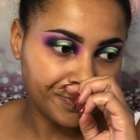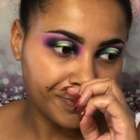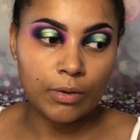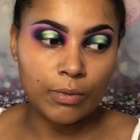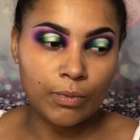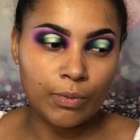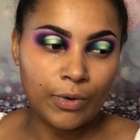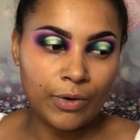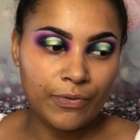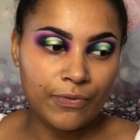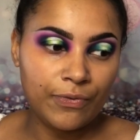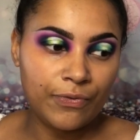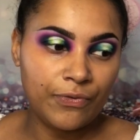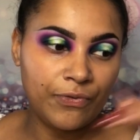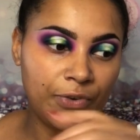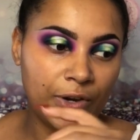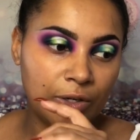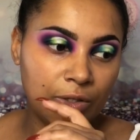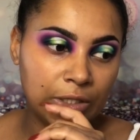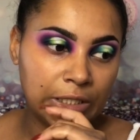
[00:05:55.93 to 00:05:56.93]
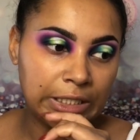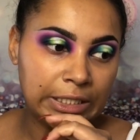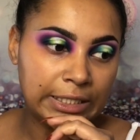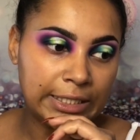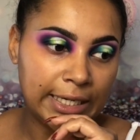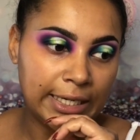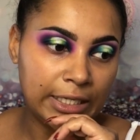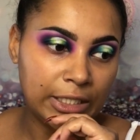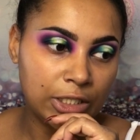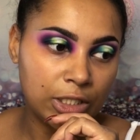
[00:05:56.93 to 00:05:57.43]
What
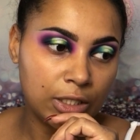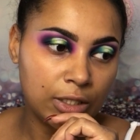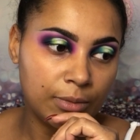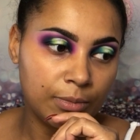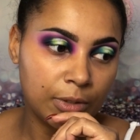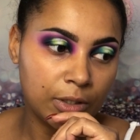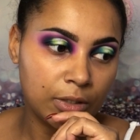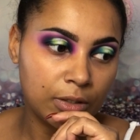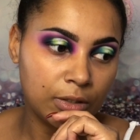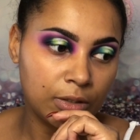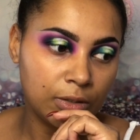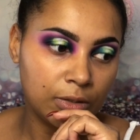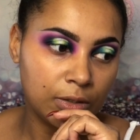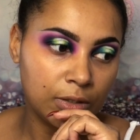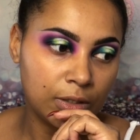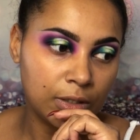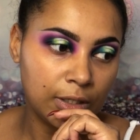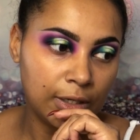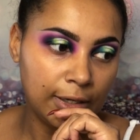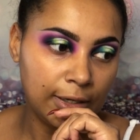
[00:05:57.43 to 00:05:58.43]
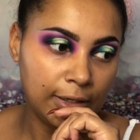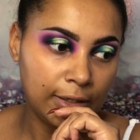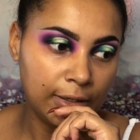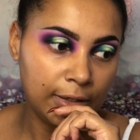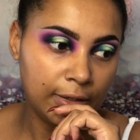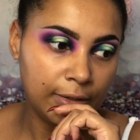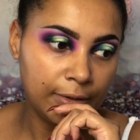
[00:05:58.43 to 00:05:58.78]
foundation am I gonna use today?